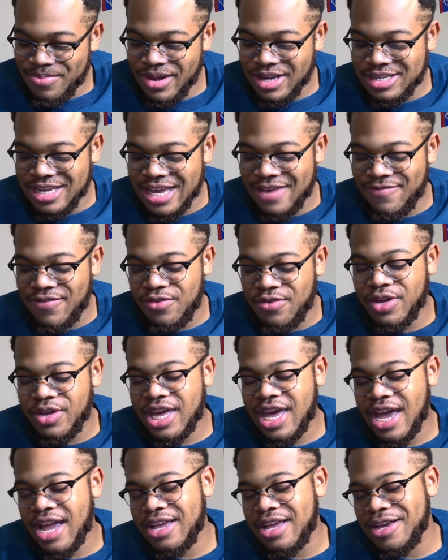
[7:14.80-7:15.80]
plus, if you
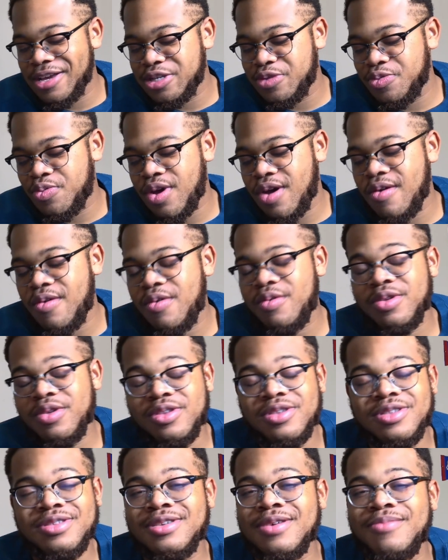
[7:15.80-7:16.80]
look at it as well,
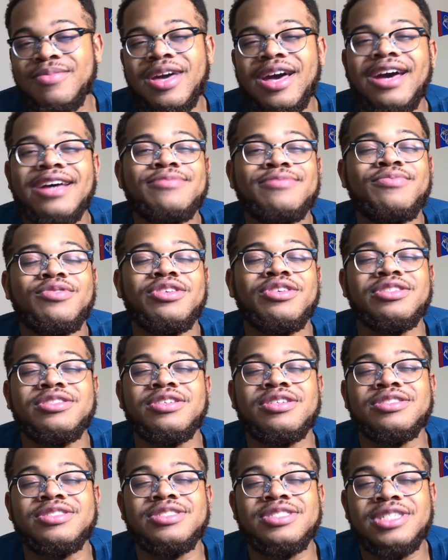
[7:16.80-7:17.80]
them guys were just
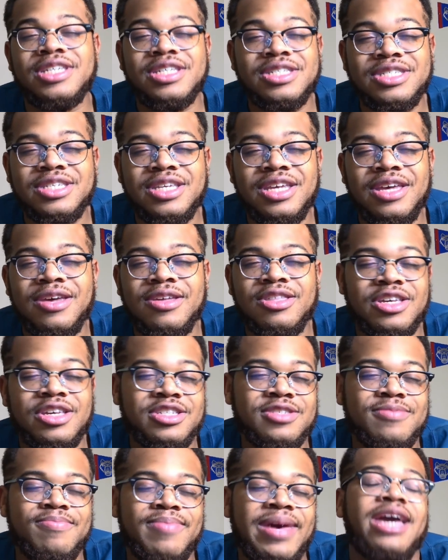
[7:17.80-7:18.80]
consistent,
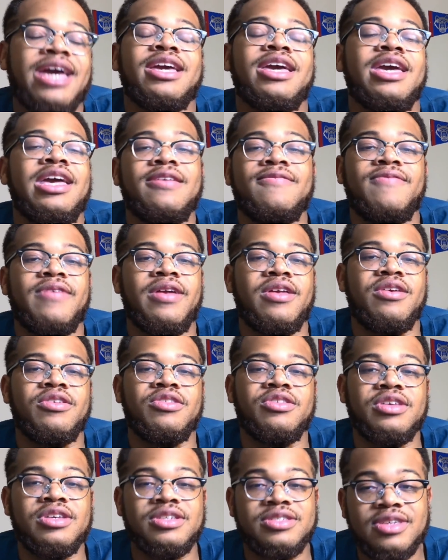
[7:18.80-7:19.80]
just back-end
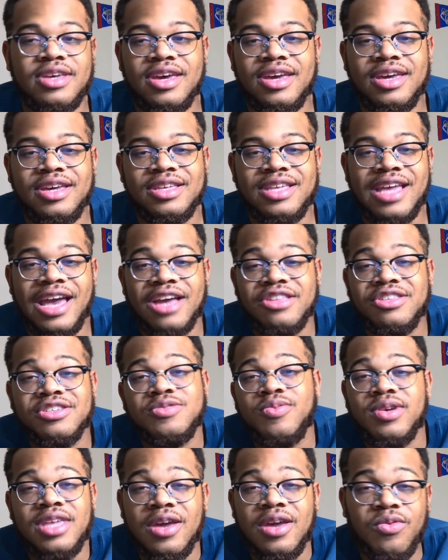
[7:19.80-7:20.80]
finishes. Like, that's just
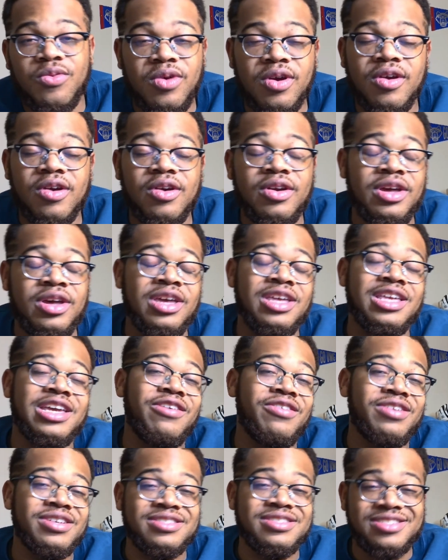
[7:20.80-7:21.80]
what they were.
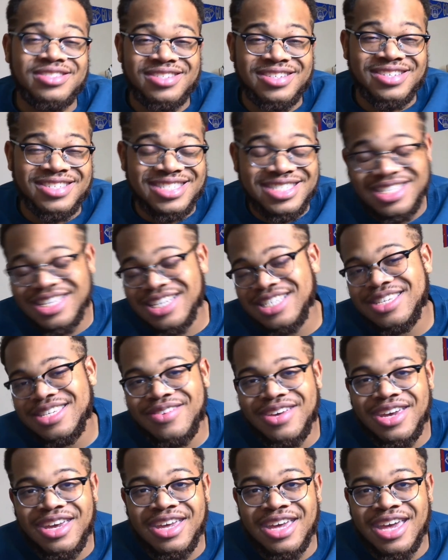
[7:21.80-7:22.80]
They're
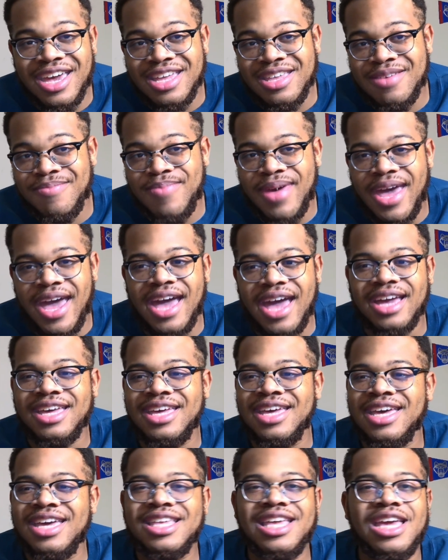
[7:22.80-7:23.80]
consistently in the back.
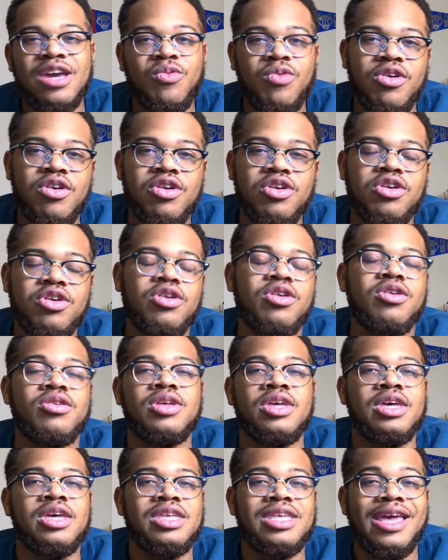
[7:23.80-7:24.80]
They weren't good.
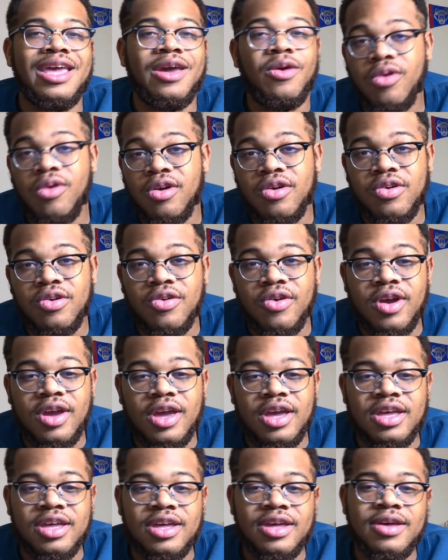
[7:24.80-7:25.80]
They weren't
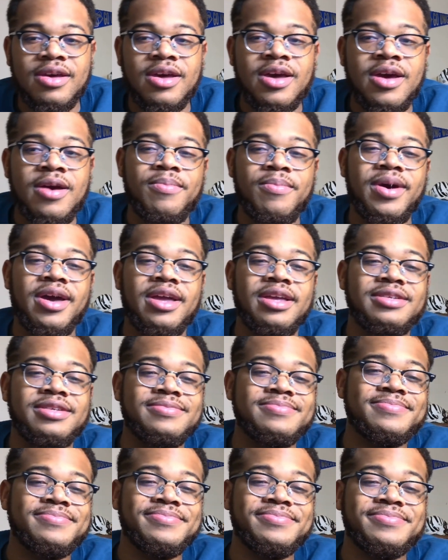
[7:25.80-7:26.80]
great. But
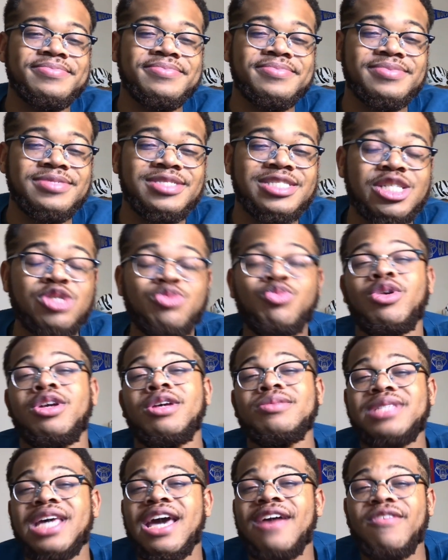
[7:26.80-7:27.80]
does
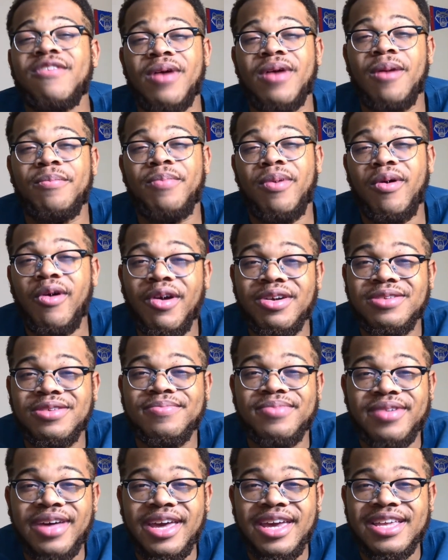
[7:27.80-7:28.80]
Williams have a part to
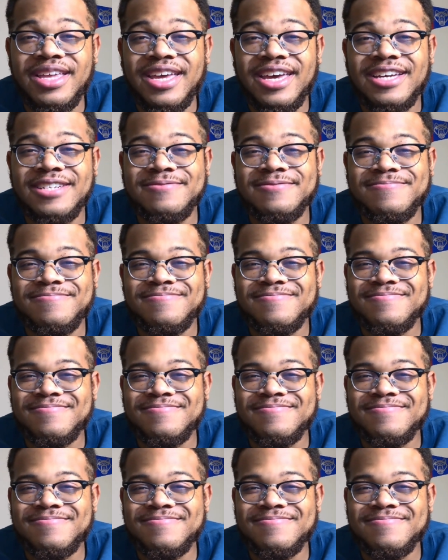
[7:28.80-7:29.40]
play in that?